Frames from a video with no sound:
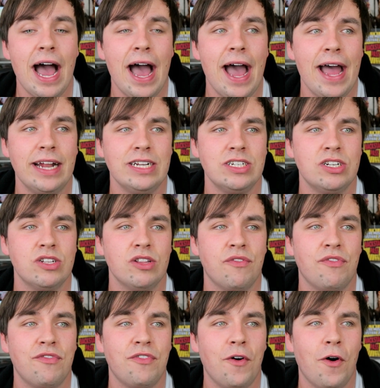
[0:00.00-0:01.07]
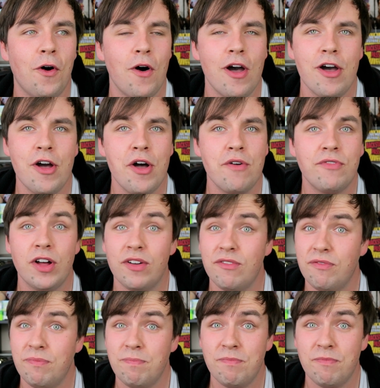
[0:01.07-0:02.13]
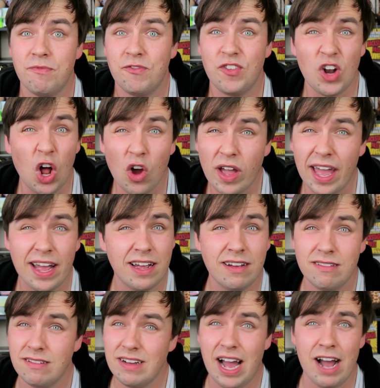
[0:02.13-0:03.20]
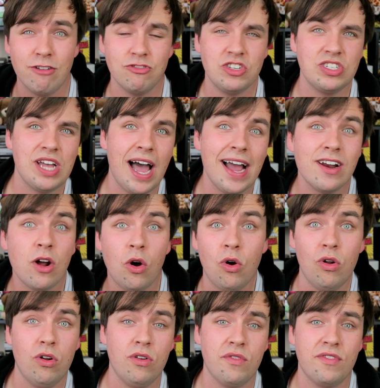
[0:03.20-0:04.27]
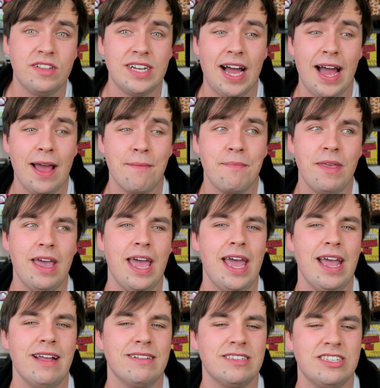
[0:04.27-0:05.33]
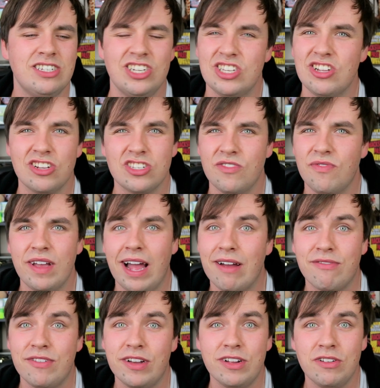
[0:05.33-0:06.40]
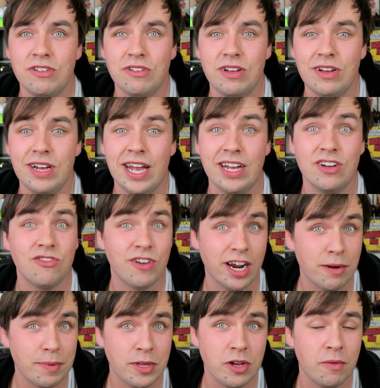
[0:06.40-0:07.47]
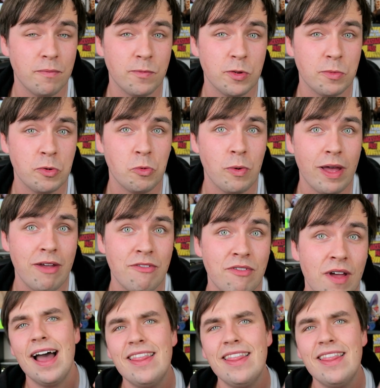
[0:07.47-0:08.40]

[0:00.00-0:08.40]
and the thought of vlogging outside all of the time, it's just not something I feel incredibly comfortable with.